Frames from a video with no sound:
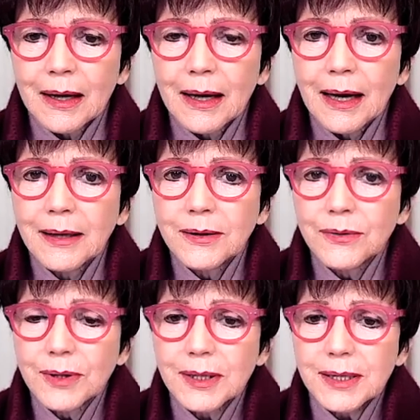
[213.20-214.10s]
"Angel
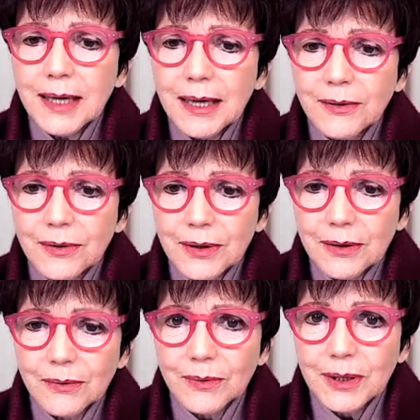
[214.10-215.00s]
Cassandra
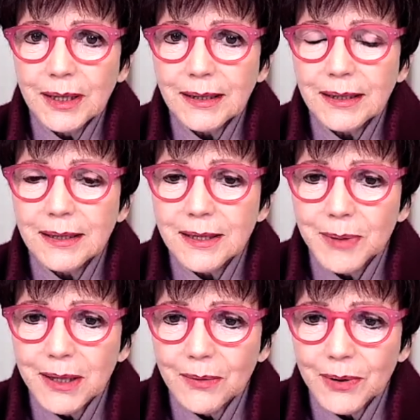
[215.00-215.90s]
would like to
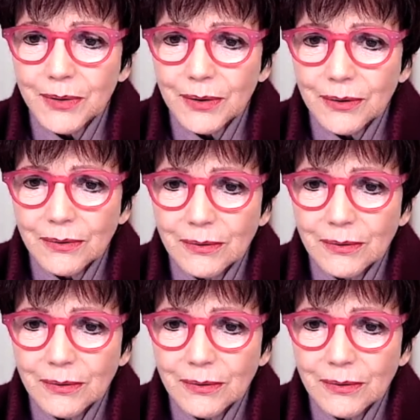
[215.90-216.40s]
speak with you."